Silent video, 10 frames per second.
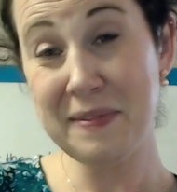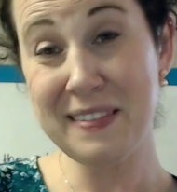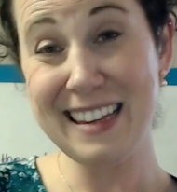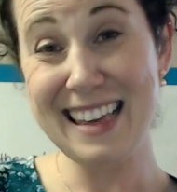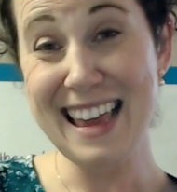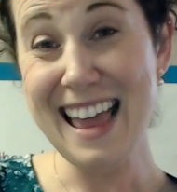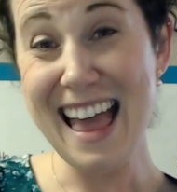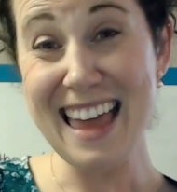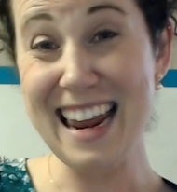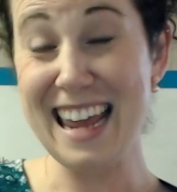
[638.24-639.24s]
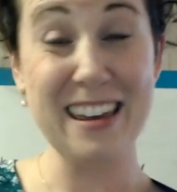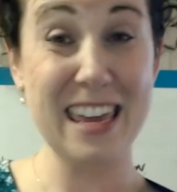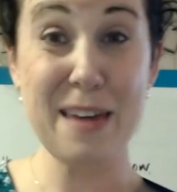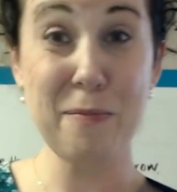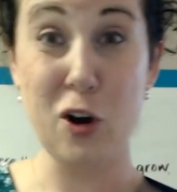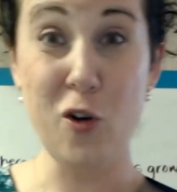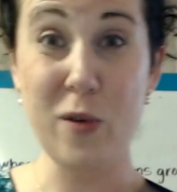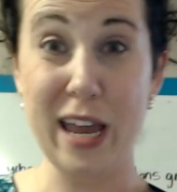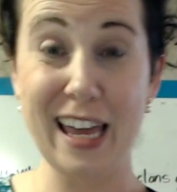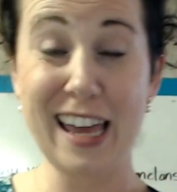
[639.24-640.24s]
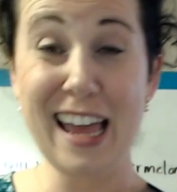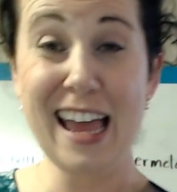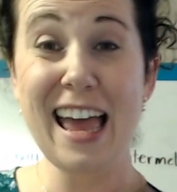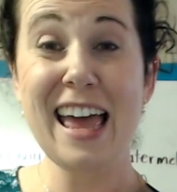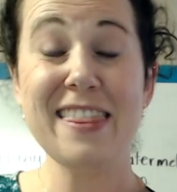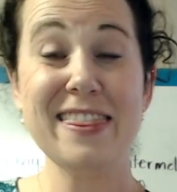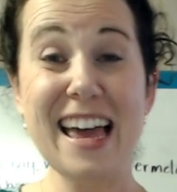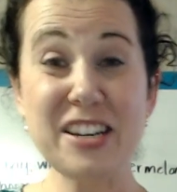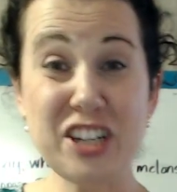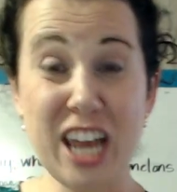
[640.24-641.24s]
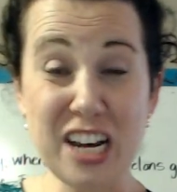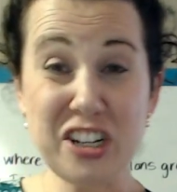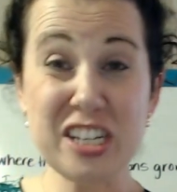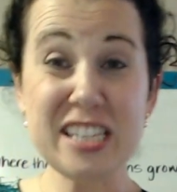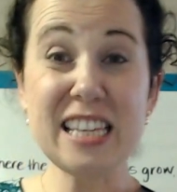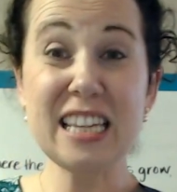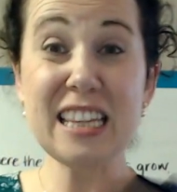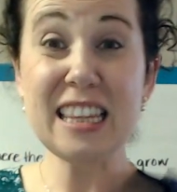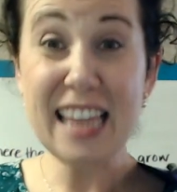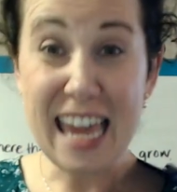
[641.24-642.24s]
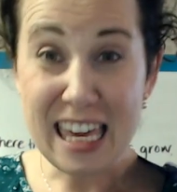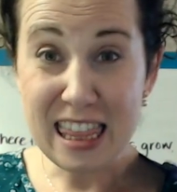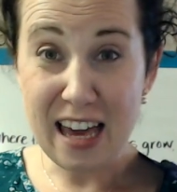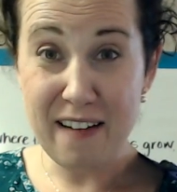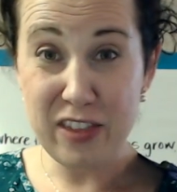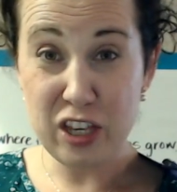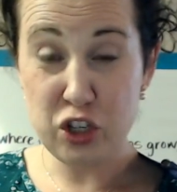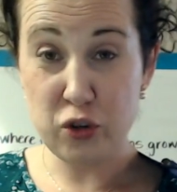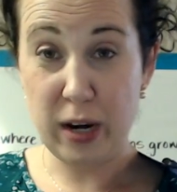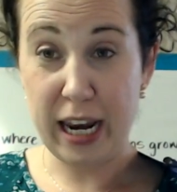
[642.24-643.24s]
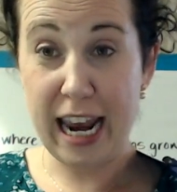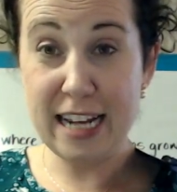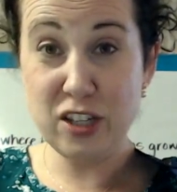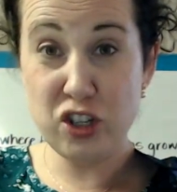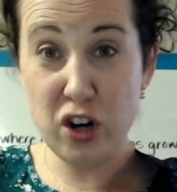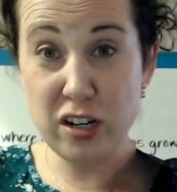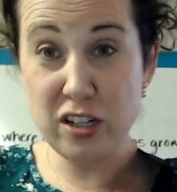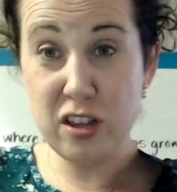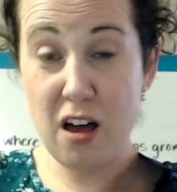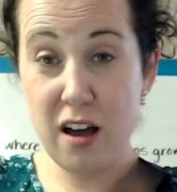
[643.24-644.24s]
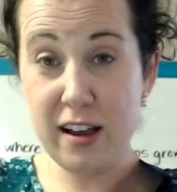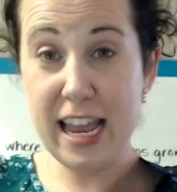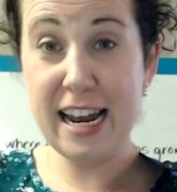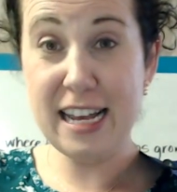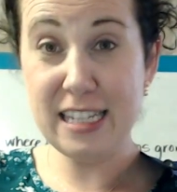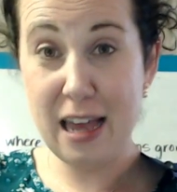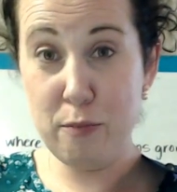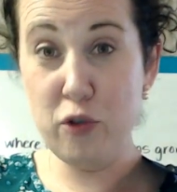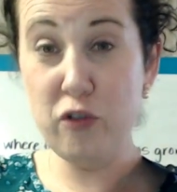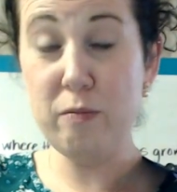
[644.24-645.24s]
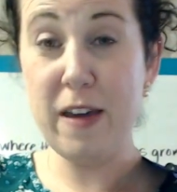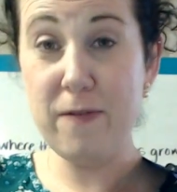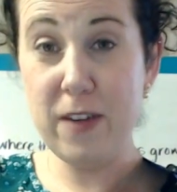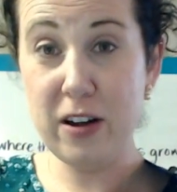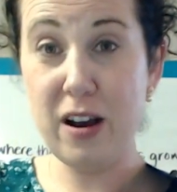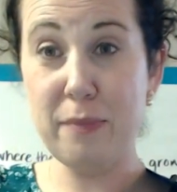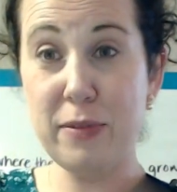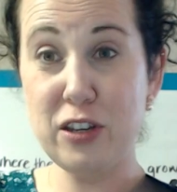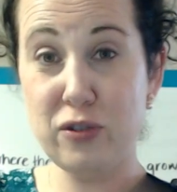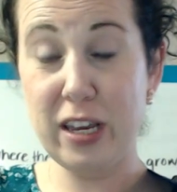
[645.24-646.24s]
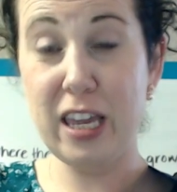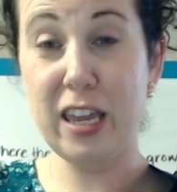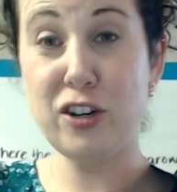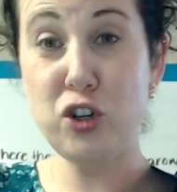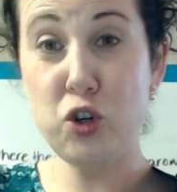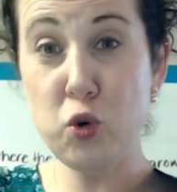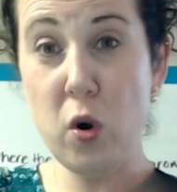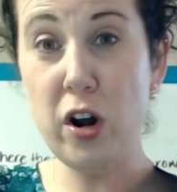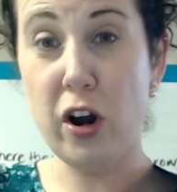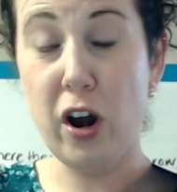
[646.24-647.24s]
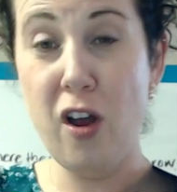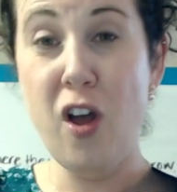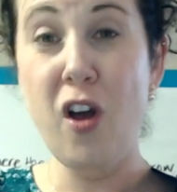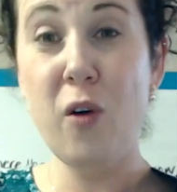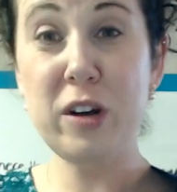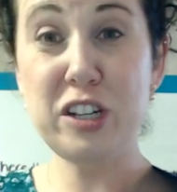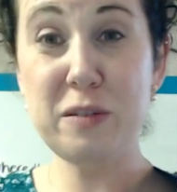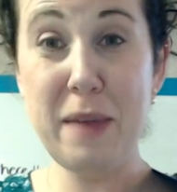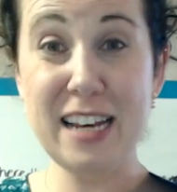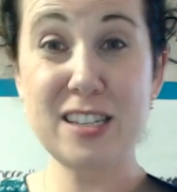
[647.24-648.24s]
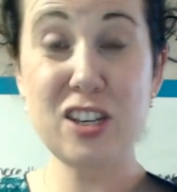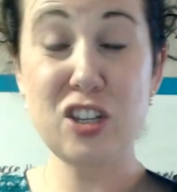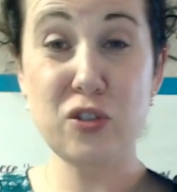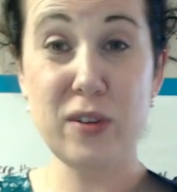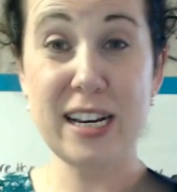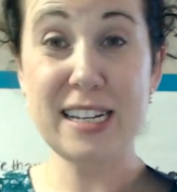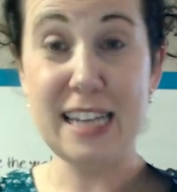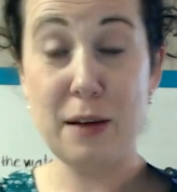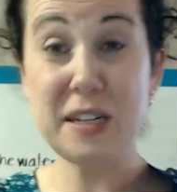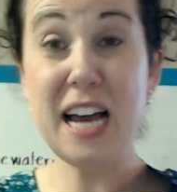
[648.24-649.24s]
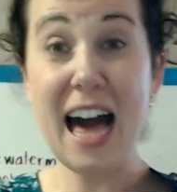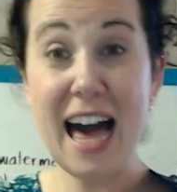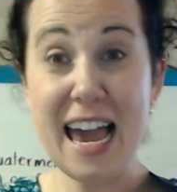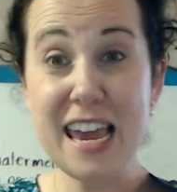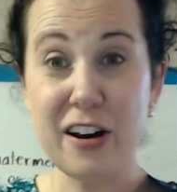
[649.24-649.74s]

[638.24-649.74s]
Yeah, and I could keep going. That changes the length of the string. It starts long, and as I move my finger up the string, it gets shorter, which makes the string sound higher.